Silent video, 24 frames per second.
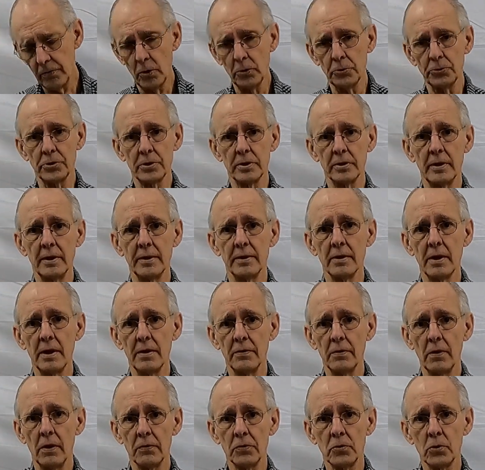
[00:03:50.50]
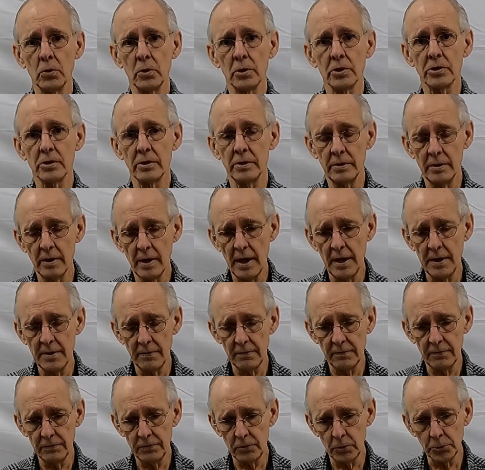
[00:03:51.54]
volts, of course, and
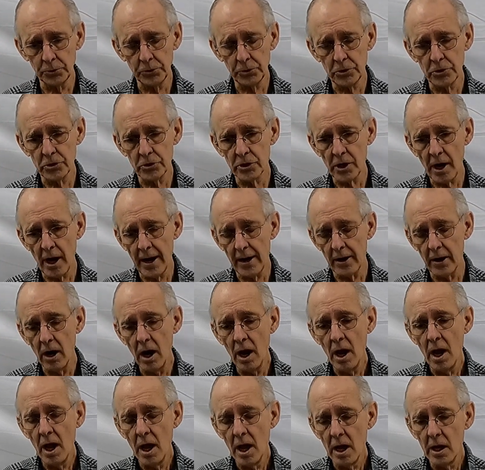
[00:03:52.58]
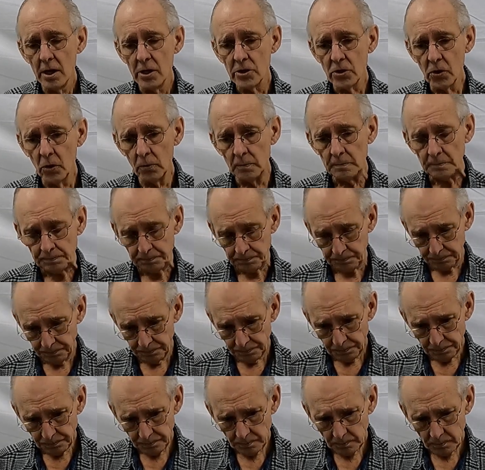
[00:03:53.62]
voltage is higher. So
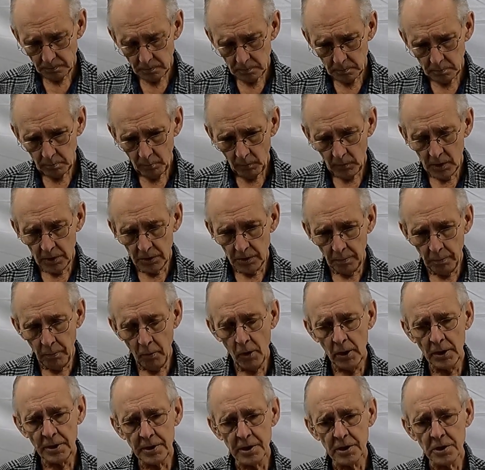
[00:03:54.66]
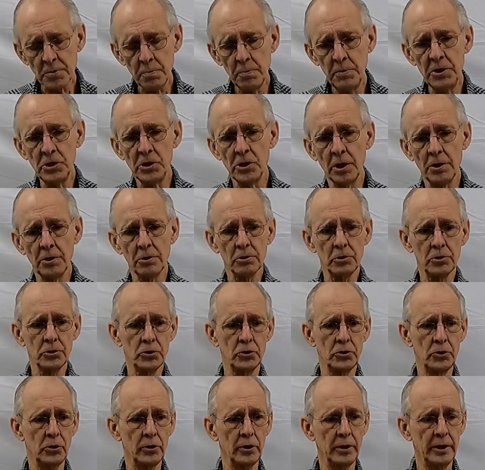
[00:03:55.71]
the part that's
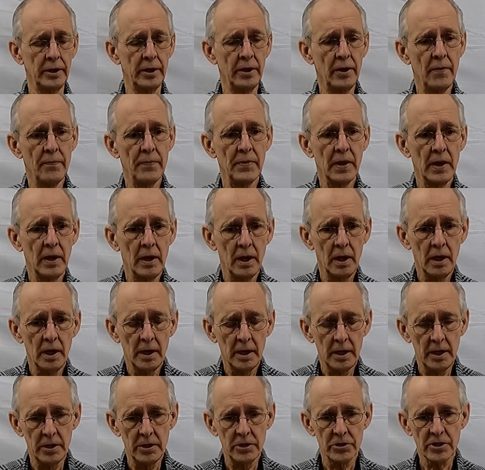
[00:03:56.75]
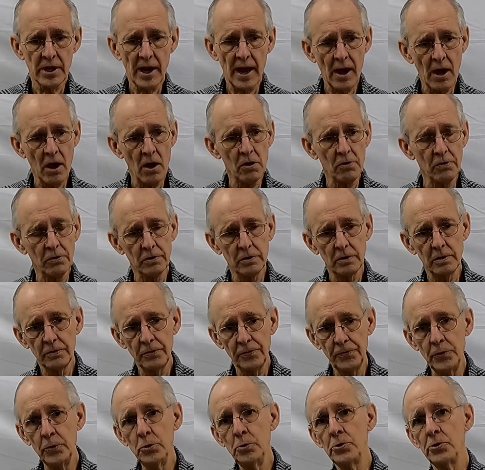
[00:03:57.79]
misunderstood is how
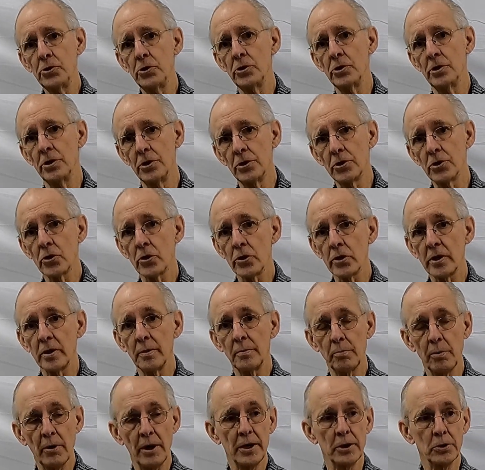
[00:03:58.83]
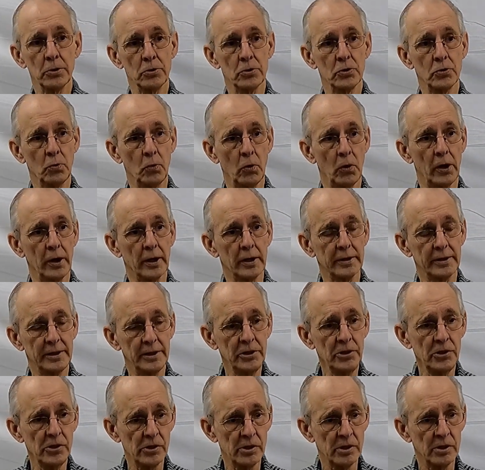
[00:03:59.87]
fuses and circuit breakers work.
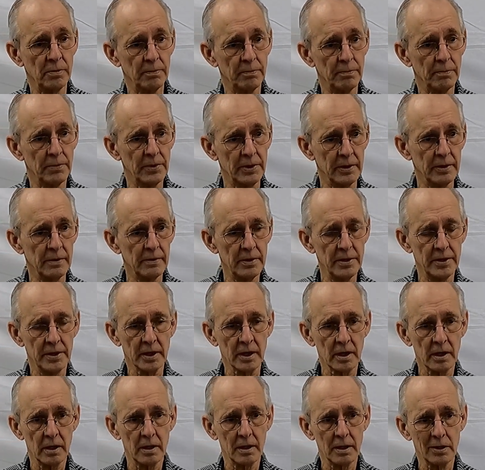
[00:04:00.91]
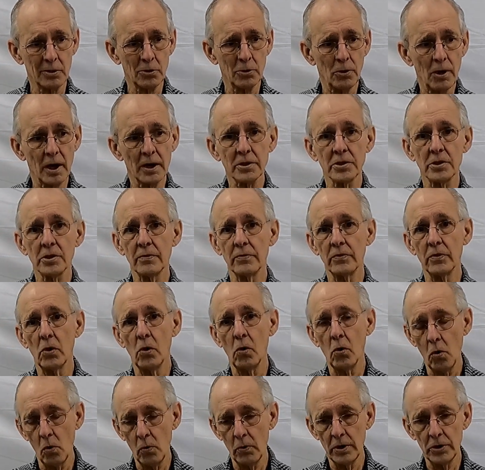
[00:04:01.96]
This is the crux of the
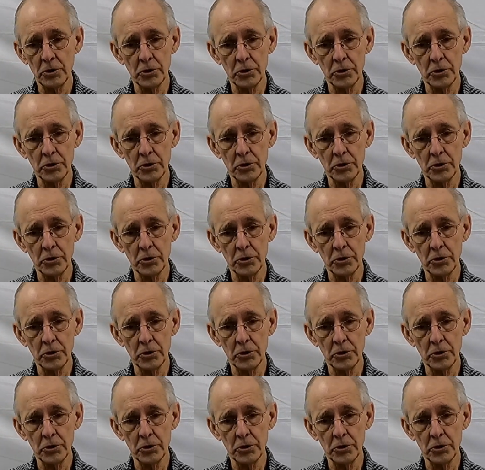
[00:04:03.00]
whole